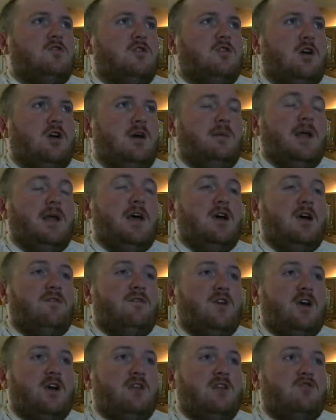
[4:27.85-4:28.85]
Time now
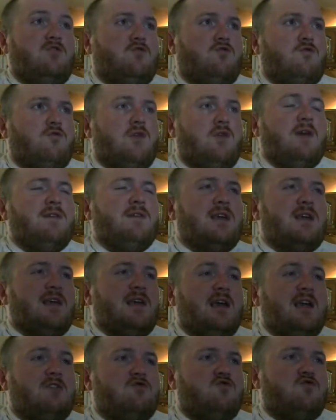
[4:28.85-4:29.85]
for a traffic
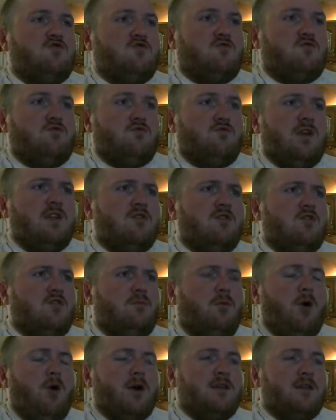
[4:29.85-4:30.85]
and transit
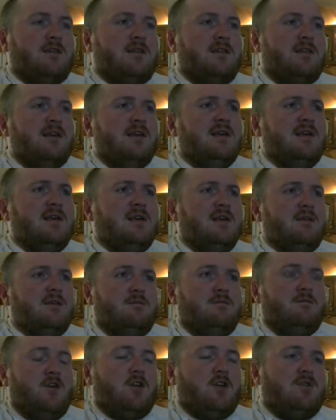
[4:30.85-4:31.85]
report.
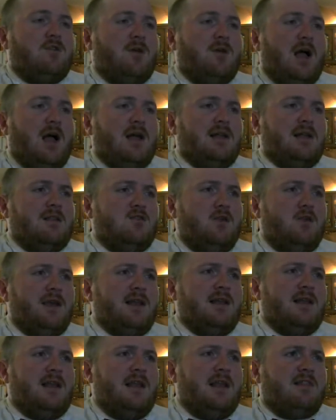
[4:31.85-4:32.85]
First of all,
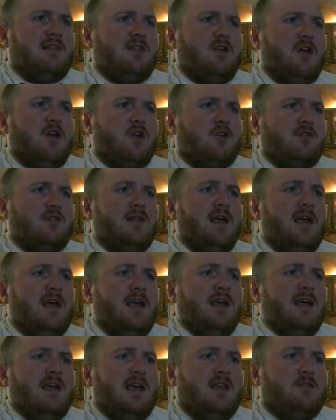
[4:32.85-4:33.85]
doing this alert.
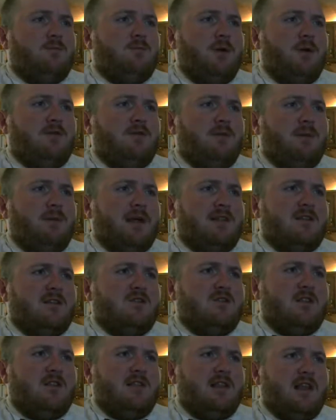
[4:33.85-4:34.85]
In Springfield,
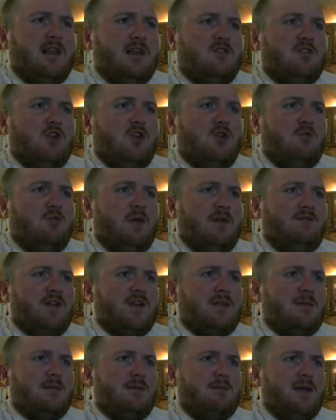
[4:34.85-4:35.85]
Massachusetts, a shooting, 1
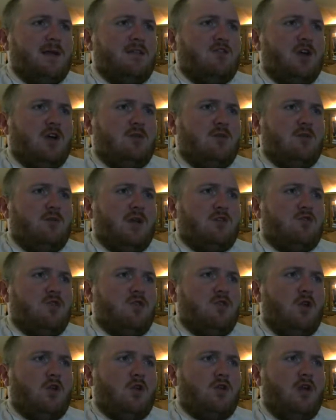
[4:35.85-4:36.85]
victim has been shot and rushed
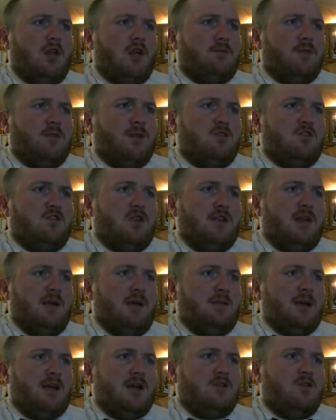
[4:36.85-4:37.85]
to a local hospital. A shooting
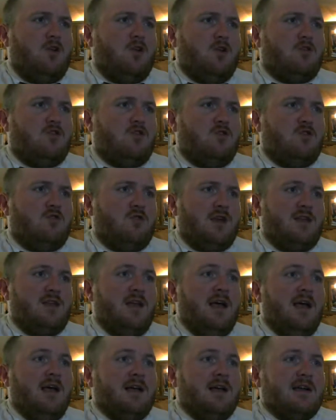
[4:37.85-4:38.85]
happened on Orchard
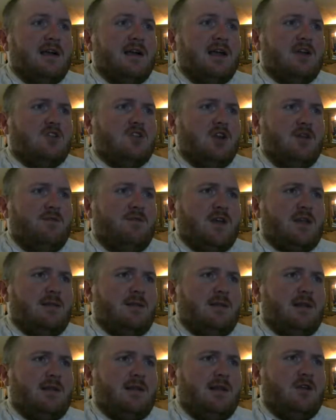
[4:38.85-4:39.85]
Street. Condition of
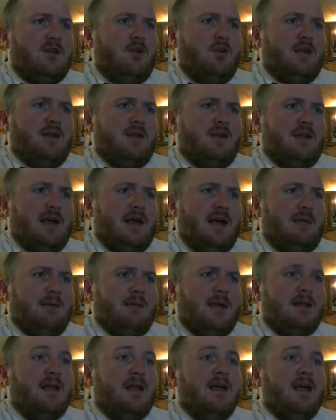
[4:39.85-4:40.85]
victim is unknown at the time.
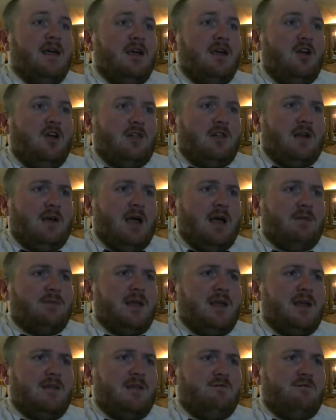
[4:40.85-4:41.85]
And here's an
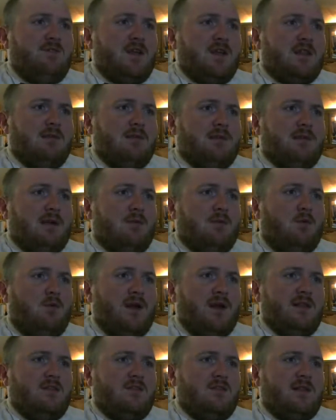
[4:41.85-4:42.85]
update. Victim suffered
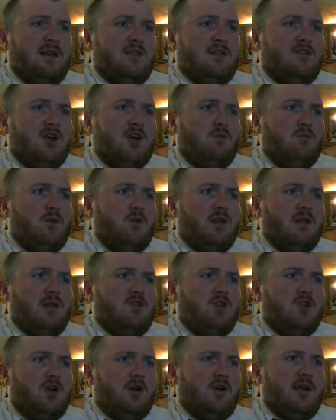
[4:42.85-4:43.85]
1 gunshot wound to the
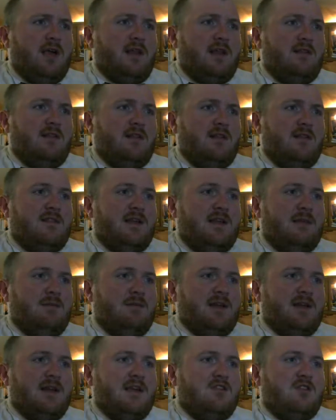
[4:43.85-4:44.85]
shoulder and is in
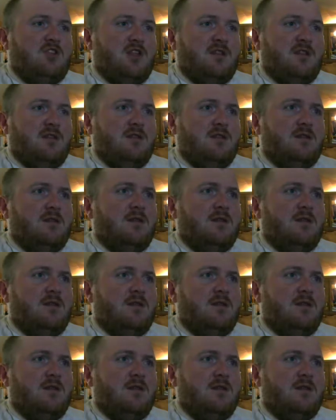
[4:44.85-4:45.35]
stable condition.